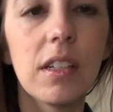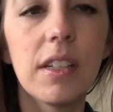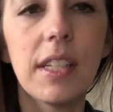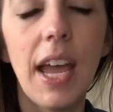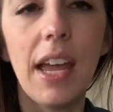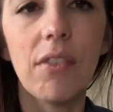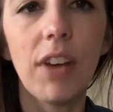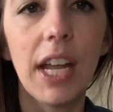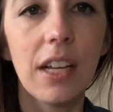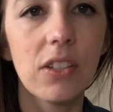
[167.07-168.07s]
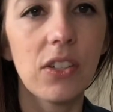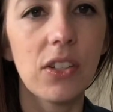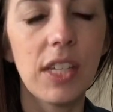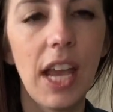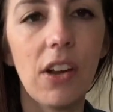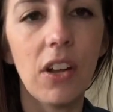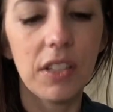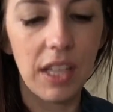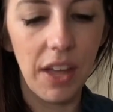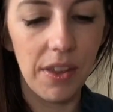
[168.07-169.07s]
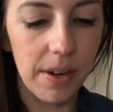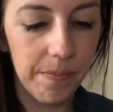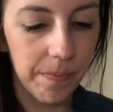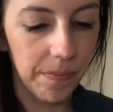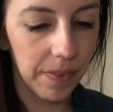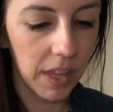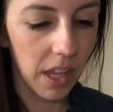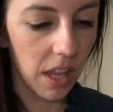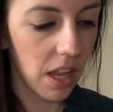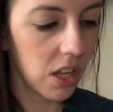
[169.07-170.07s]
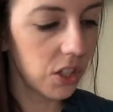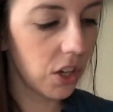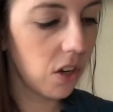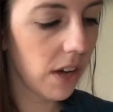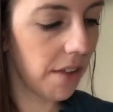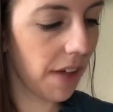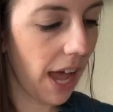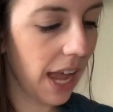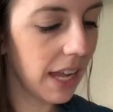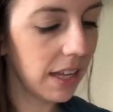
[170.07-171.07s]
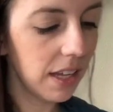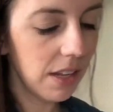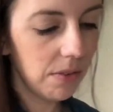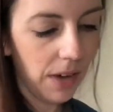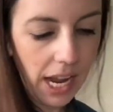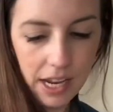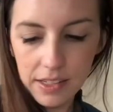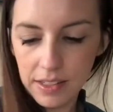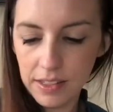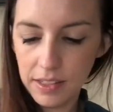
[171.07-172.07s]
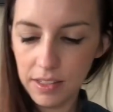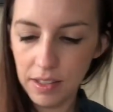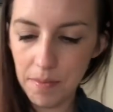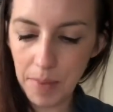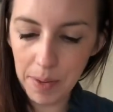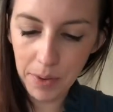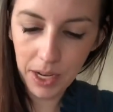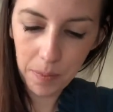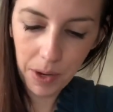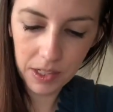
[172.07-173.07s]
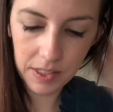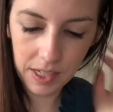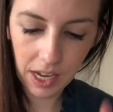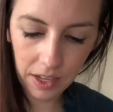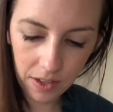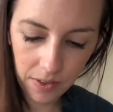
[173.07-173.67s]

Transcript: 10, right? Because there's 10 all together. So if I erase my break apart stick